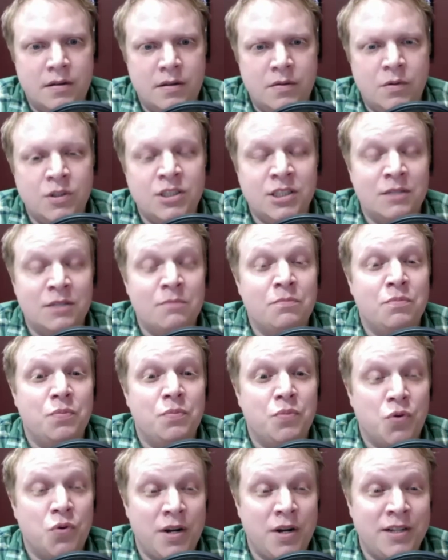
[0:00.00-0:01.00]
Which is
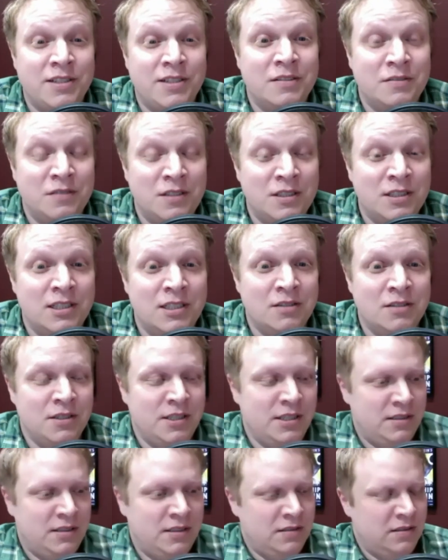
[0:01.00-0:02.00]
impressive
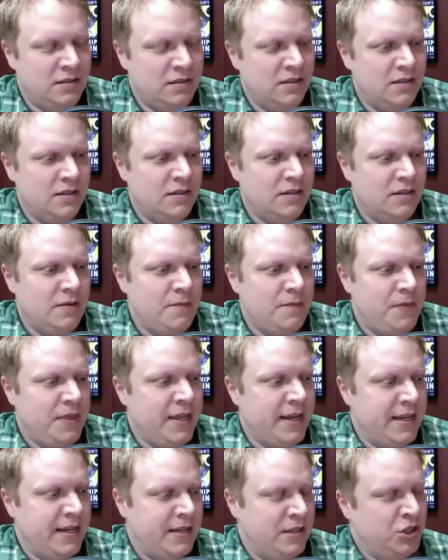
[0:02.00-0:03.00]
considering
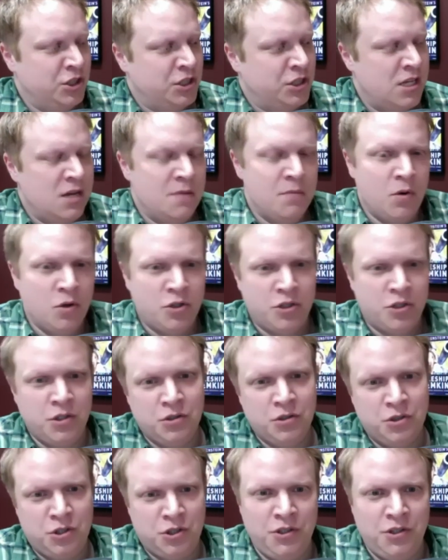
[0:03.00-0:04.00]
like just the
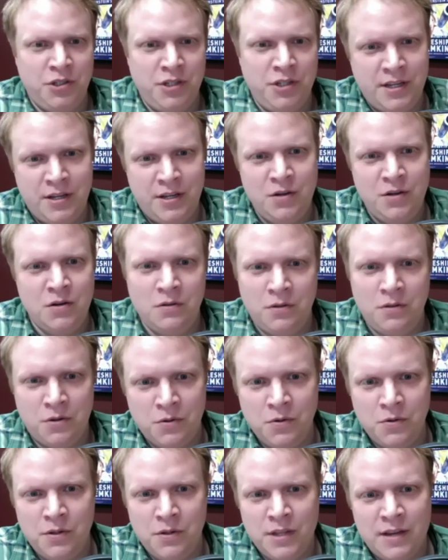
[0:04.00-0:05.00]
emotional journey that you go
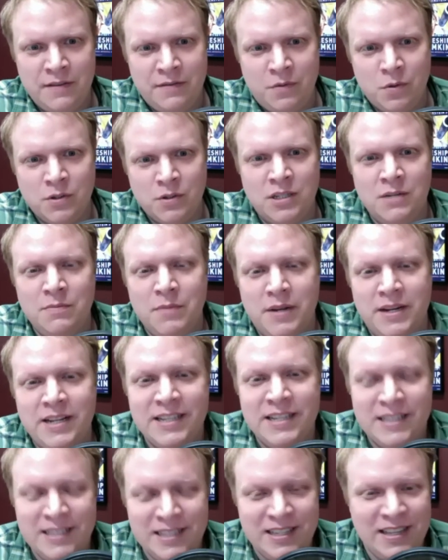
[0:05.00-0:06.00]
through in that 14 mm-hmm.
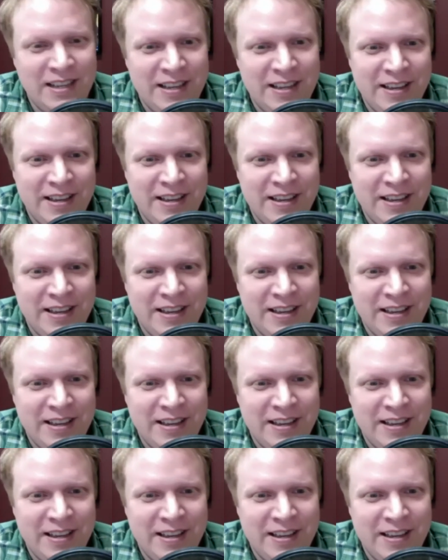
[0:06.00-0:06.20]
minutes.